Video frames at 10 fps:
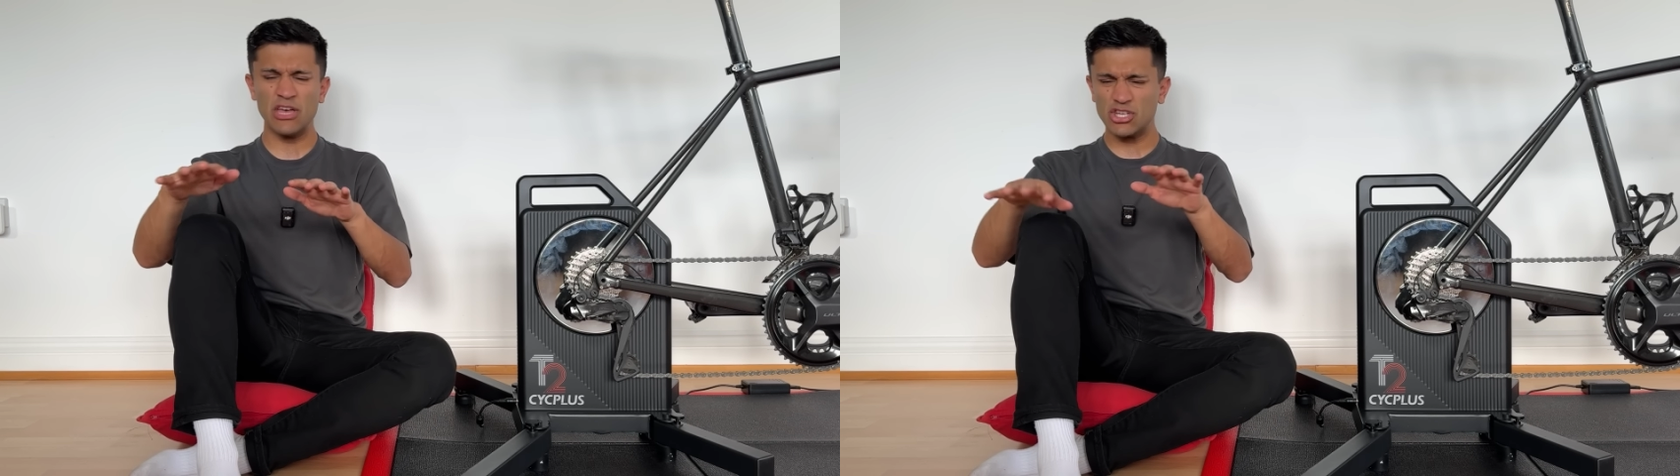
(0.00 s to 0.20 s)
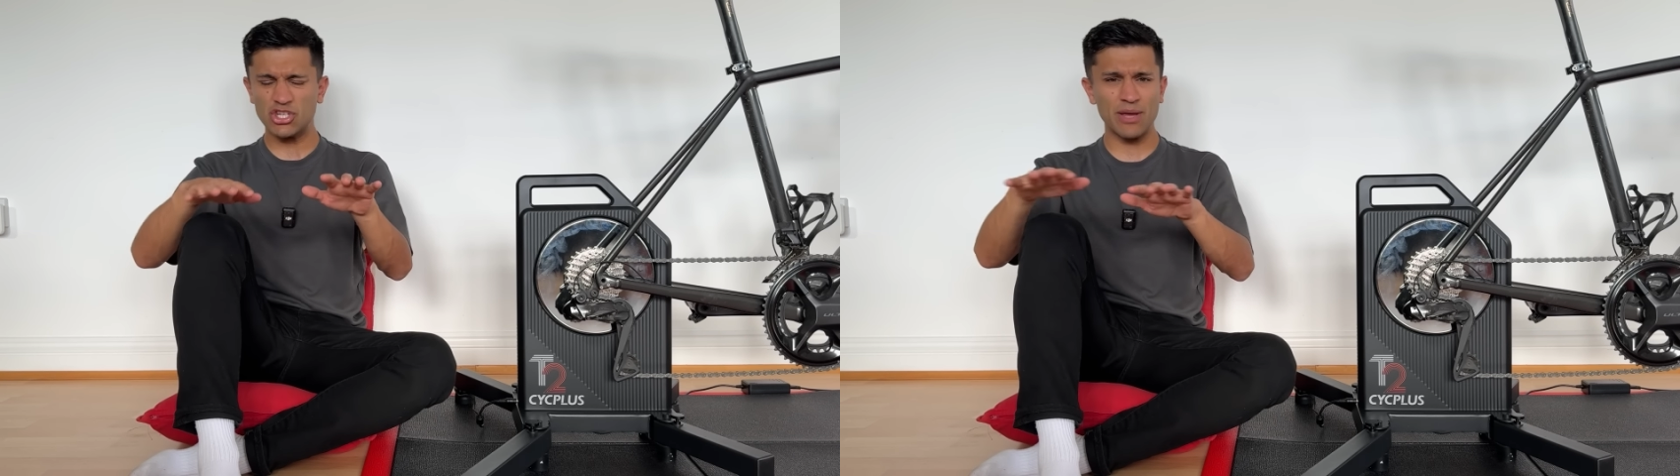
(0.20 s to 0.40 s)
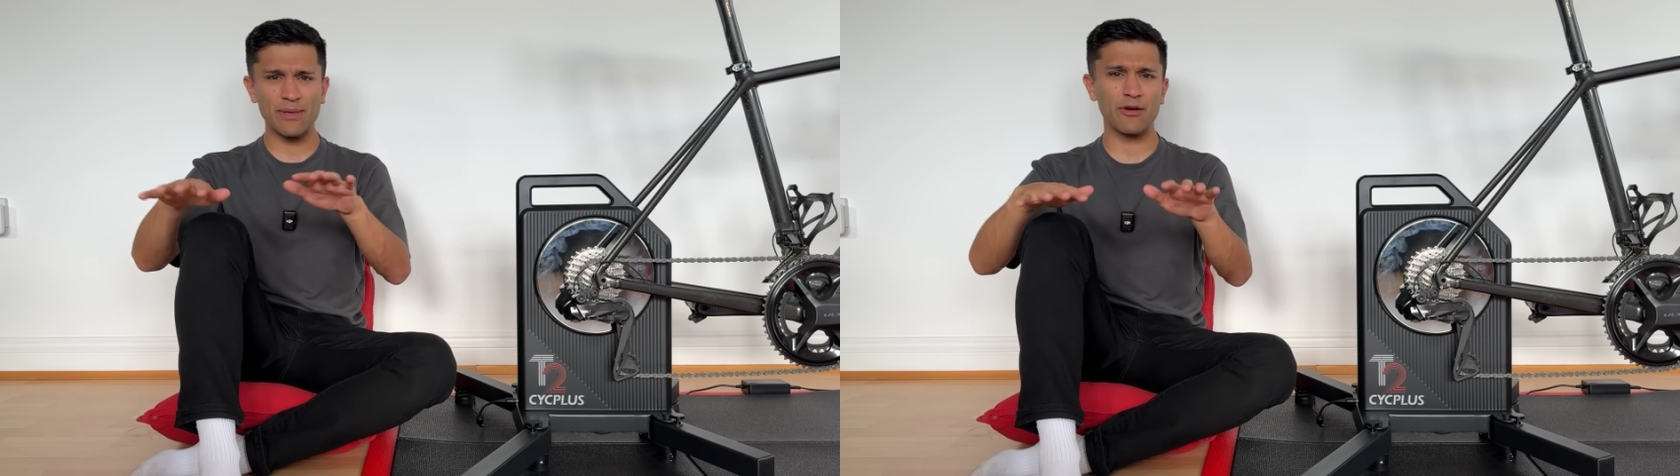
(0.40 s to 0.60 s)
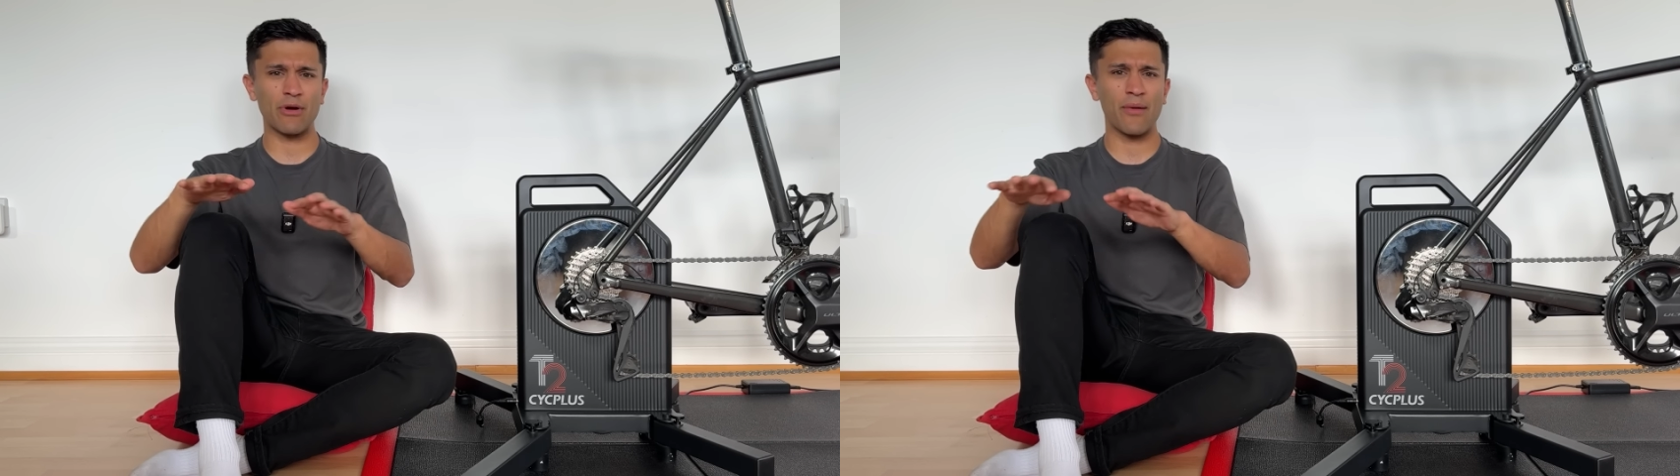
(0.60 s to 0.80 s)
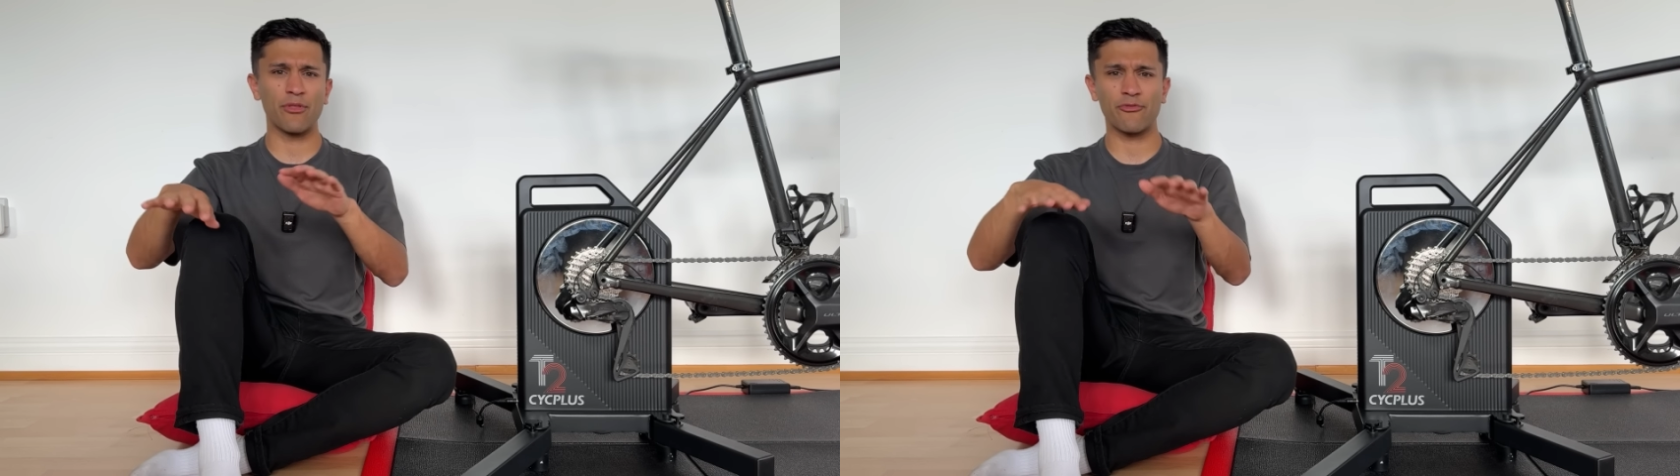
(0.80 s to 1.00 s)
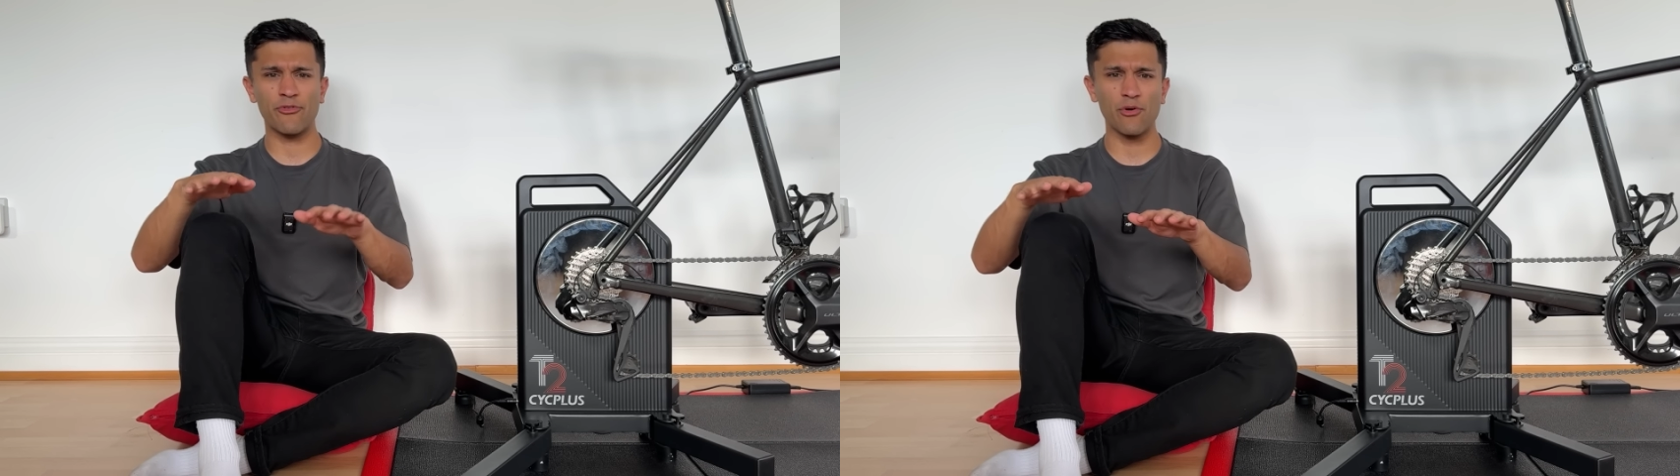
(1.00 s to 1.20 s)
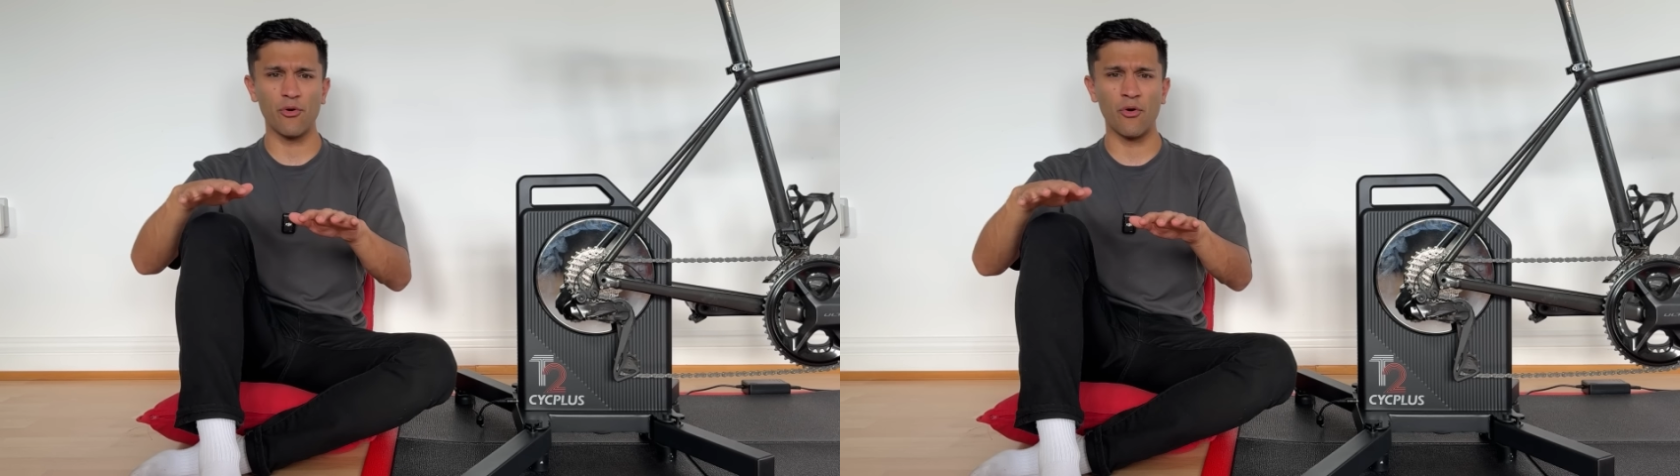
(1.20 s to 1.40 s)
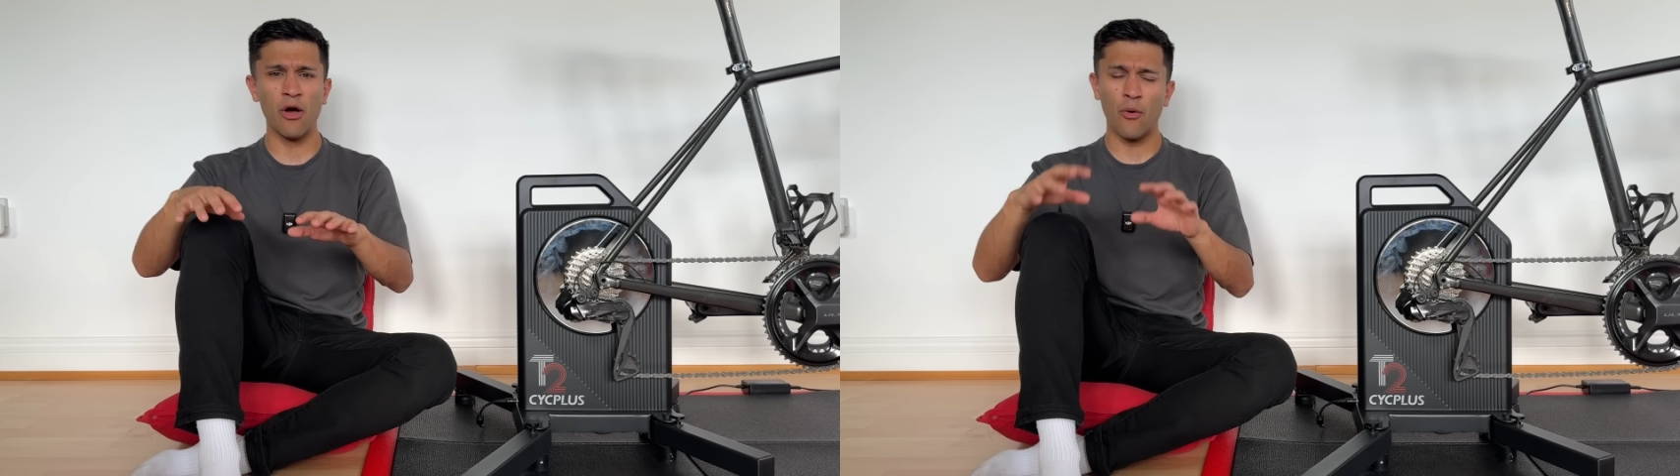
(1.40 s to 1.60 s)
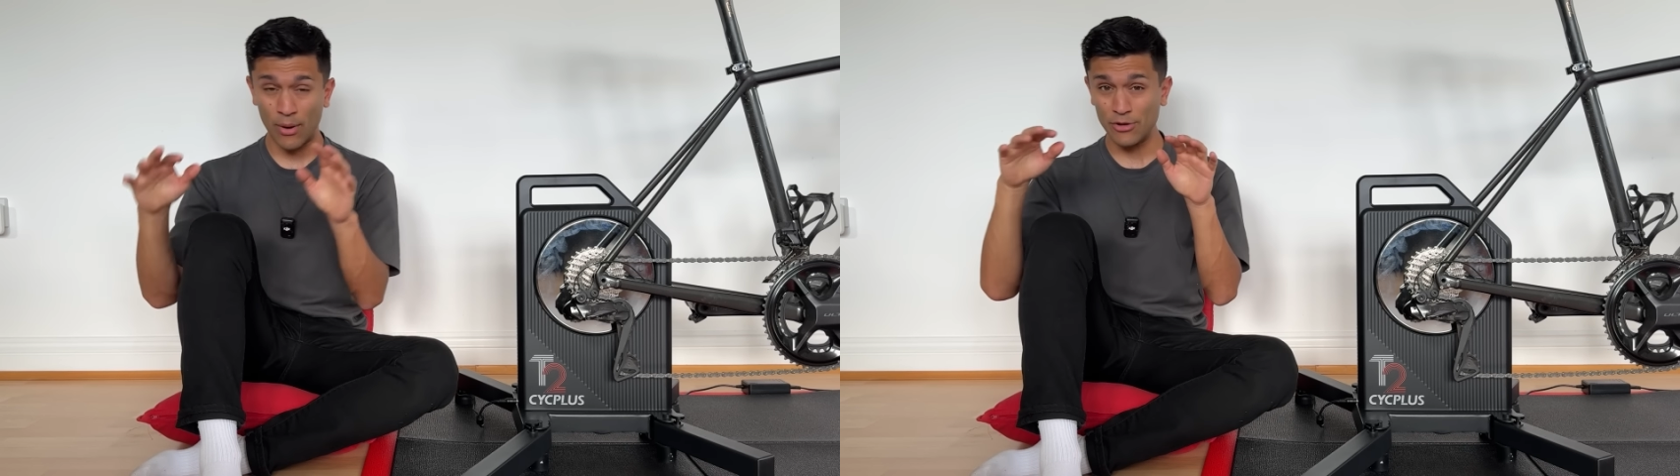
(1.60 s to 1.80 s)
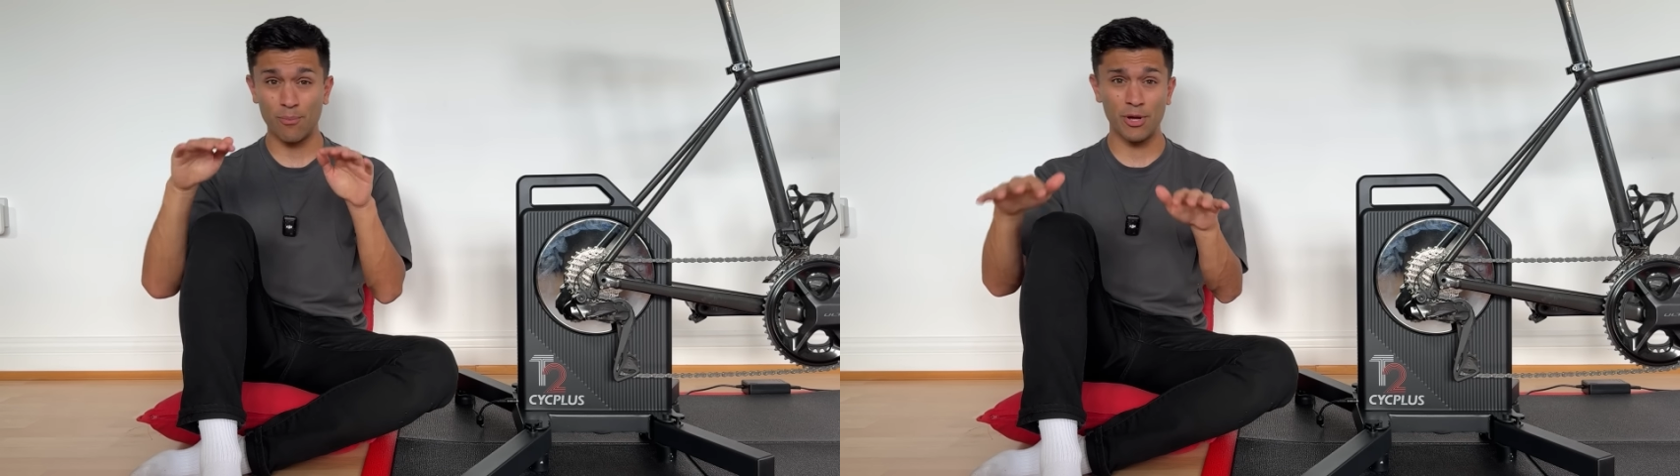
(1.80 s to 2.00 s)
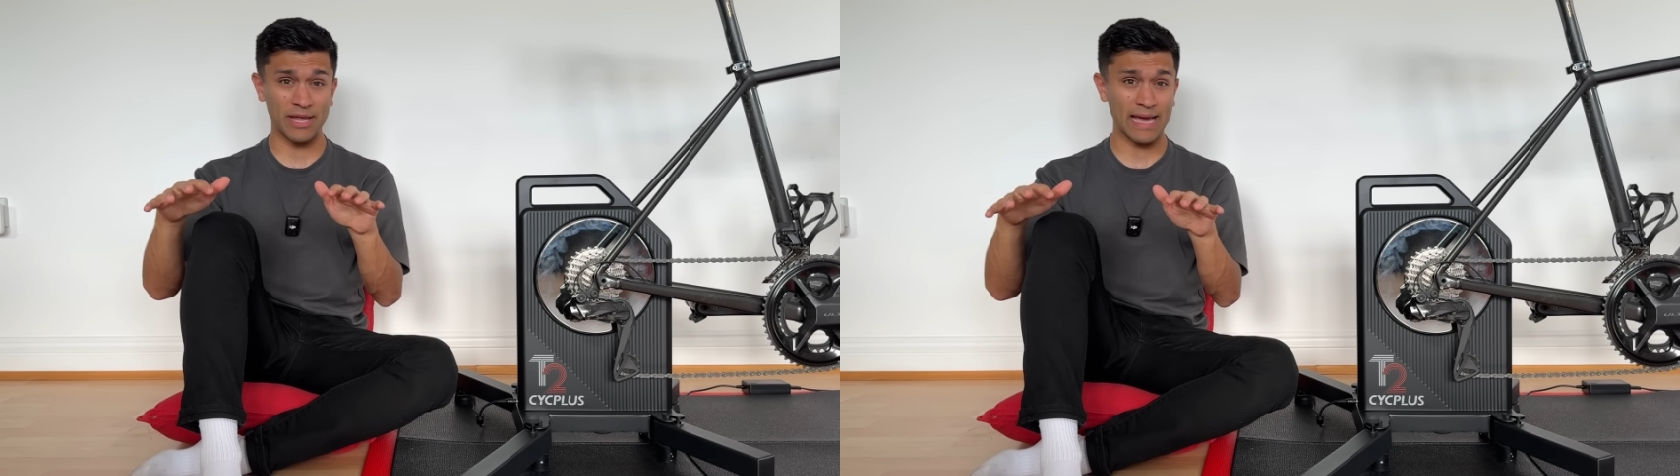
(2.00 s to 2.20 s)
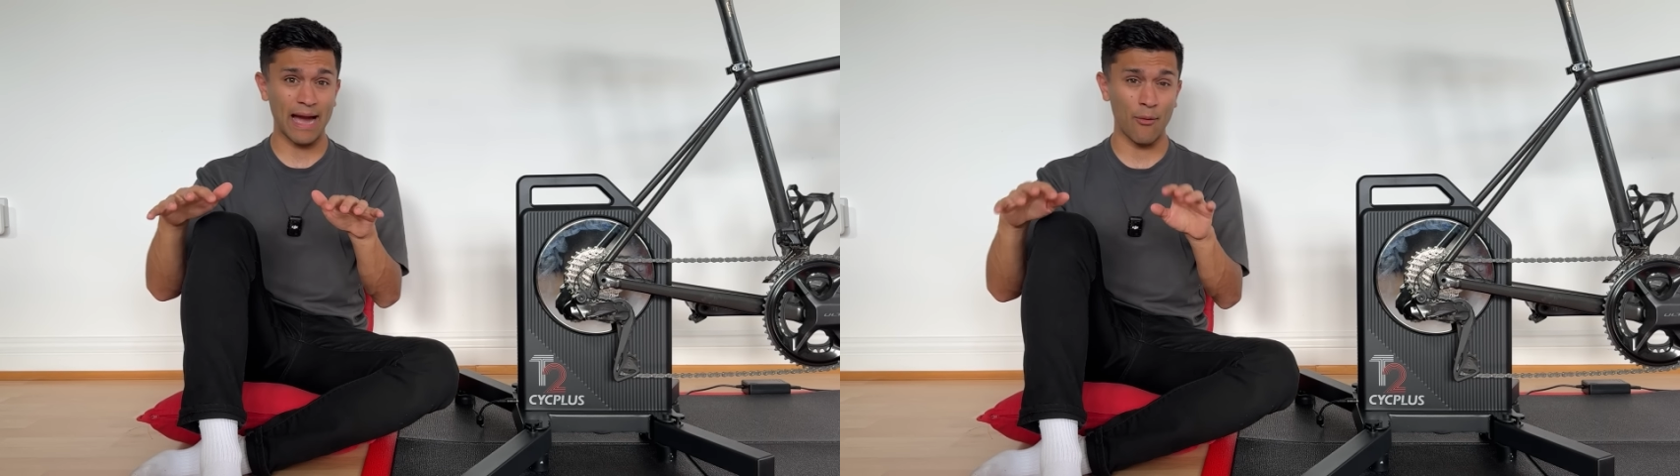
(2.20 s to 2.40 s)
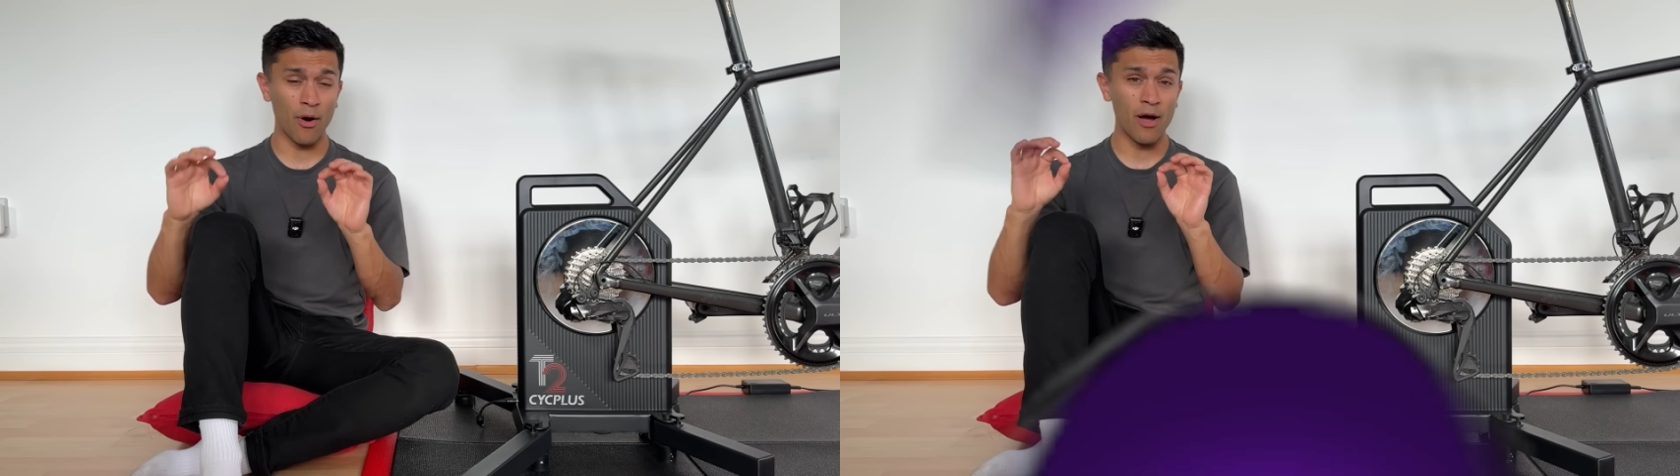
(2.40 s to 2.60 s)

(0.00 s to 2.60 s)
shimmy around the floor when you're putting out